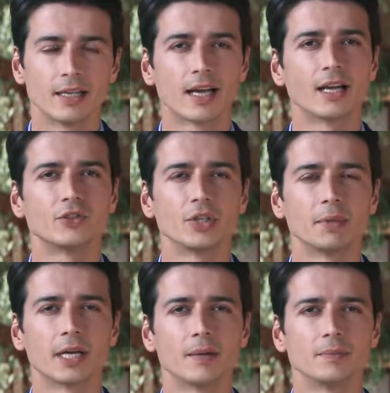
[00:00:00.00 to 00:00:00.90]
the country
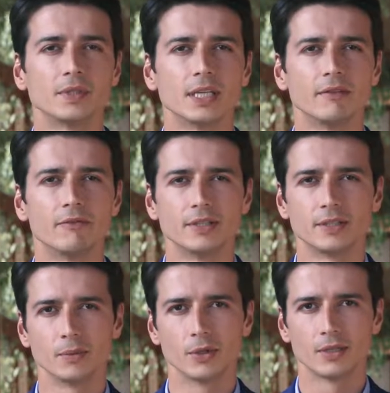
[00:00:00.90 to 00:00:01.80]
becomes
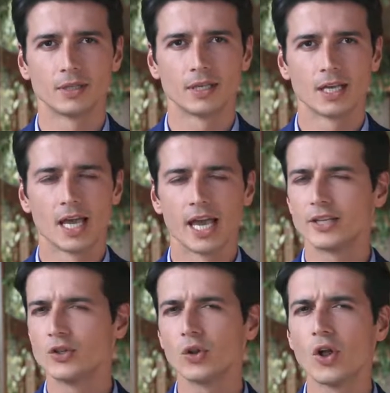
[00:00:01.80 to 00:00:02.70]
invincible.
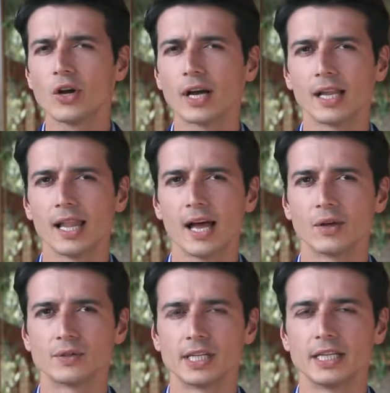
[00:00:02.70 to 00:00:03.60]
It no longer
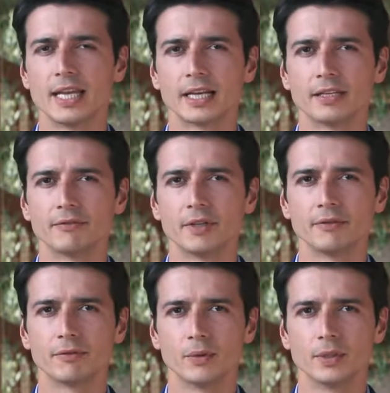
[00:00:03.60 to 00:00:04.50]
allows any negative
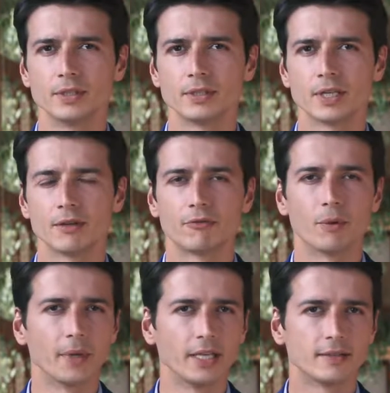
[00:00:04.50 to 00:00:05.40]
influence
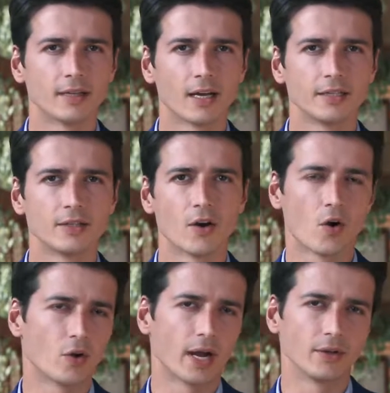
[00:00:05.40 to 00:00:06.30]
from inside
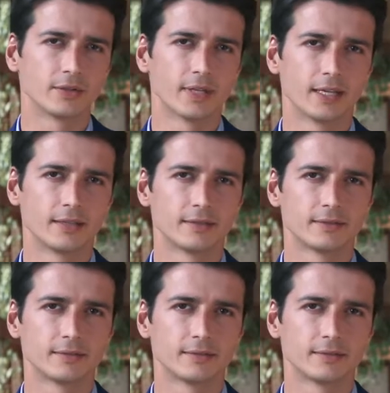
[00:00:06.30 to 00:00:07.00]
or outside.